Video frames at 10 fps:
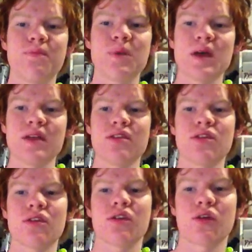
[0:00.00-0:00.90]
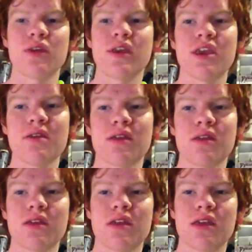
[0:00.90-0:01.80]
But just so he
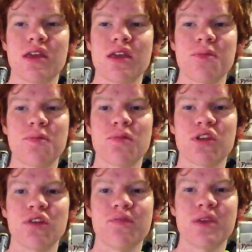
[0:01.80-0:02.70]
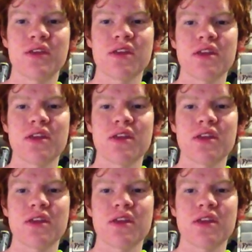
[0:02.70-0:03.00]
can keep himself busy,